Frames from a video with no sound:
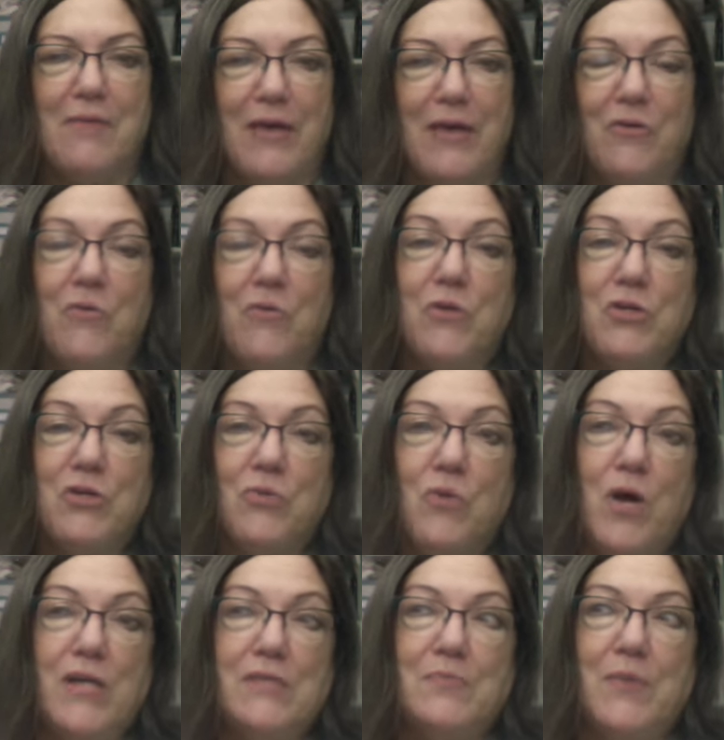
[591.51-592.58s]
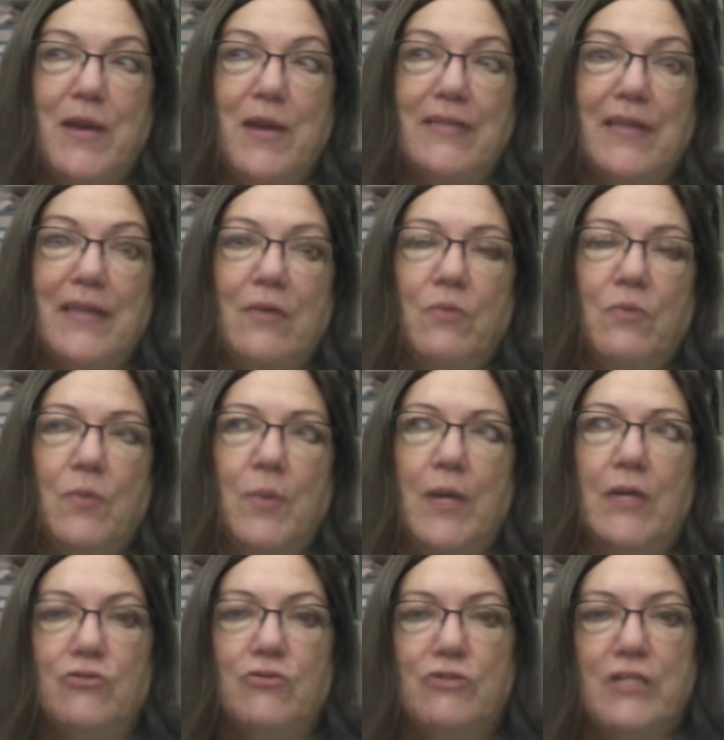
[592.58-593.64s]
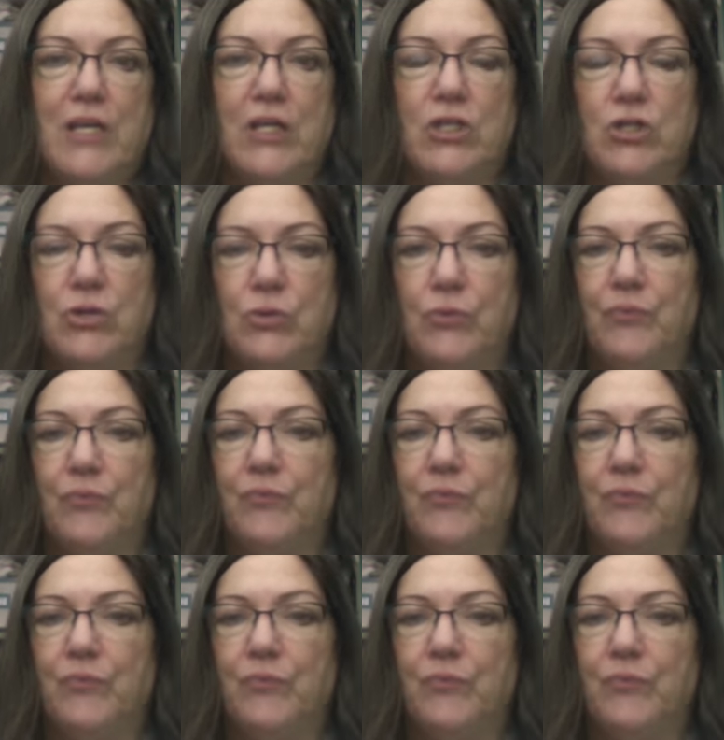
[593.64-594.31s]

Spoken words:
I don't know which it was, but I think it would be interesting to